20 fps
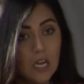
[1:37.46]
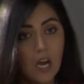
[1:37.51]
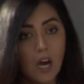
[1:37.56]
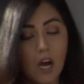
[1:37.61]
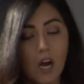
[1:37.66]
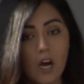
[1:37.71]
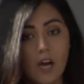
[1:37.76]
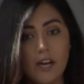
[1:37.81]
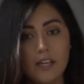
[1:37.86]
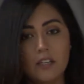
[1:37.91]

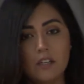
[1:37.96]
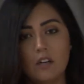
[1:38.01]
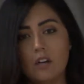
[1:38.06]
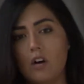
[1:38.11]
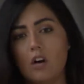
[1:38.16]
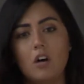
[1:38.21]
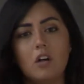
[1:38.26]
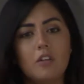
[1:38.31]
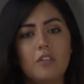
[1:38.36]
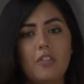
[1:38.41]
on
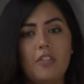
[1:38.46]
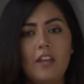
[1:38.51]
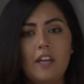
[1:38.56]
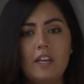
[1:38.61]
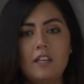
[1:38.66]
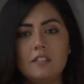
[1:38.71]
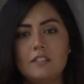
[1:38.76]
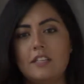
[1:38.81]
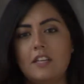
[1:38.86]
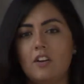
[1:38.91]
all
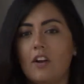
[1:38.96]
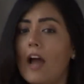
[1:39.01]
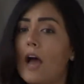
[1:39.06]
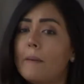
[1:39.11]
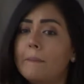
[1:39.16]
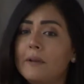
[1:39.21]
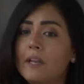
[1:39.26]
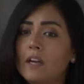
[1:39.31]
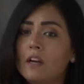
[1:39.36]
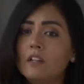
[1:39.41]
things that are
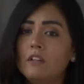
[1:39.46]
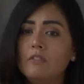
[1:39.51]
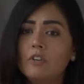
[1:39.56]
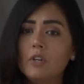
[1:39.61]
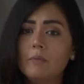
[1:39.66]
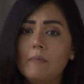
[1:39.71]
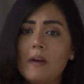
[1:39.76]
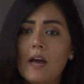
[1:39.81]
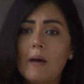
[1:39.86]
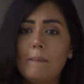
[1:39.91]
happening on the
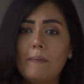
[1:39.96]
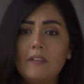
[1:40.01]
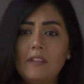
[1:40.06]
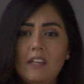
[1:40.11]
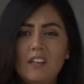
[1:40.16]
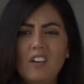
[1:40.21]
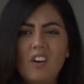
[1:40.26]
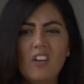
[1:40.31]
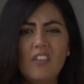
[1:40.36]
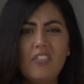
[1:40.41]
roadmap and then
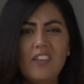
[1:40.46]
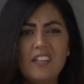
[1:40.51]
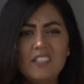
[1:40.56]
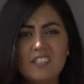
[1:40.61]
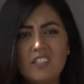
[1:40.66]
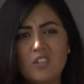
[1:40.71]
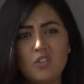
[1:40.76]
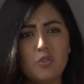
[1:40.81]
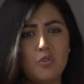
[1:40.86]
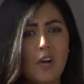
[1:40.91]
all things that
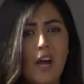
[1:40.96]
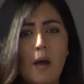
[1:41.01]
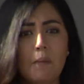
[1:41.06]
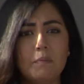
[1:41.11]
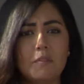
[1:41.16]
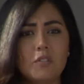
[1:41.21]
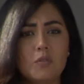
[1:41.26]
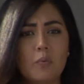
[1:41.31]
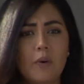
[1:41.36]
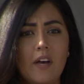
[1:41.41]
are dropped
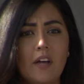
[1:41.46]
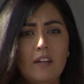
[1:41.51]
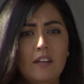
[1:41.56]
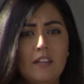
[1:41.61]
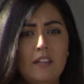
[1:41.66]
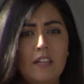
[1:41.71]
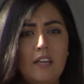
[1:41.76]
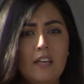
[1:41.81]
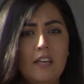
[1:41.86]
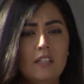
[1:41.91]
as well. I
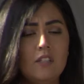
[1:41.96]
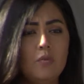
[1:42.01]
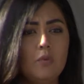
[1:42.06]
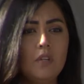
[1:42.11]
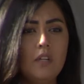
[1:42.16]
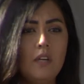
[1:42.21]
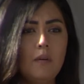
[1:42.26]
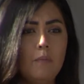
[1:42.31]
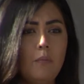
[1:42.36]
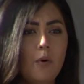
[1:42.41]
think it's
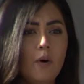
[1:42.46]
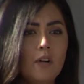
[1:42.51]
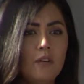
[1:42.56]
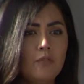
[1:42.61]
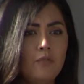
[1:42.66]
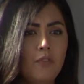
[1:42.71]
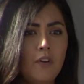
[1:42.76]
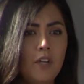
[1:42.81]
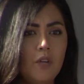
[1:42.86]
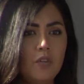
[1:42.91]
really important
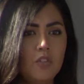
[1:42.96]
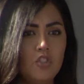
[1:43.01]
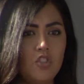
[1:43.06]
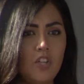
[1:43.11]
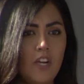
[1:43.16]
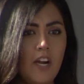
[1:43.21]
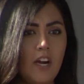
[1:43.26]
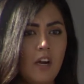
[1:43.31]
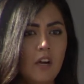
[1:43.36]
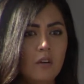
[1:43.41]
for you to
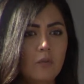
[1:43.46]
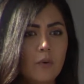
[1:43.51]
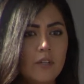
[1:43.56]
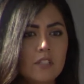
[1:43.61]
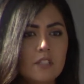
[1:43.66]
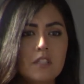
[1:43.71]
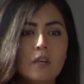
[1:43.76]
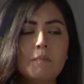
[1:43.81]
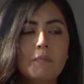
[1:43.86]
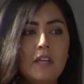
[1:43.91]
share when
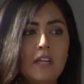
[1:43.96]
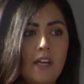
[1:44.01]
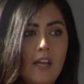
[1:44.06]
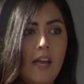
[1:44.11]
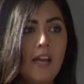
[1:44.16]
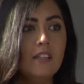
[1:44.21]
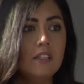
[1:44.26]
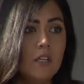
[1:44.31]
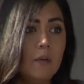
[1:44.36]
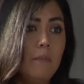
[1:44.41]
something
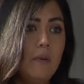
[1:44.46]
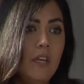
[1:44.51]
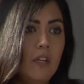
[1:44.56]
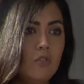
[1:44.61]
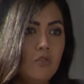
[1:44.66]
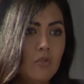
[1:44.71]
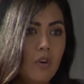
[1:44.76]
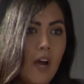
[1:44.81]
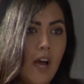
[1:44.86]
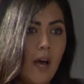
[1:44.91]
ends up being
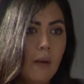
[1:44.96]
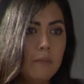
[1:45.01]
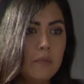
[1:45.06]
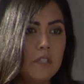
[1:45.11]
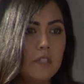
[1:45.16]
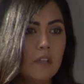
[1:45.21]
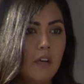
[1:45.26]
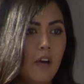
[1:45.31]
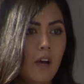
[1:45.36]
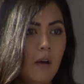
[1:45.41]

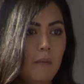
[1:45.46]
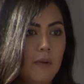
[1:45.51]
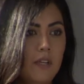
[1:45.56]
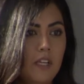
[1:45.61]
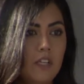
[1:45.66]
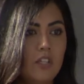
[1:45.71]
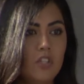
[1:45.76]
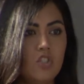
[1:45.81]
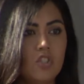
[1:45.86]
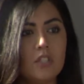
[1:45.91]
dropped in
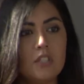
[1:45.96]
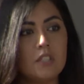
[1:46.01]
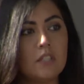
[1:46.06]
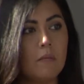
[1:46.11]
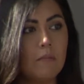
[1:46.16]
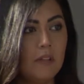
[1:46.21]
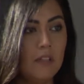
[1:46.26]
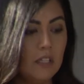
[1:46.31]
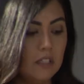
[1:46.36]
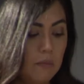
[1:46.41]
addition to
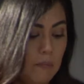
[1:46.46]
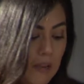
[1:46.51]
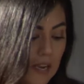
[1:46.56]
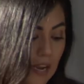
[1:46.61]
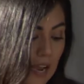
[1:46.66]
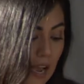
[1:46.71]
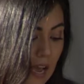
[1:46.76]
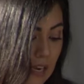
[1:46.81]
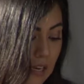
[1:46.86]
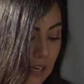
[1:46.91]
something that's being
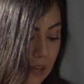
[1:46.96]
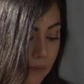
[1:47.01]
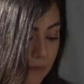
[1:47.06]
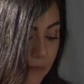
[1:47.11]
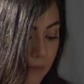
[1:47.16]
added.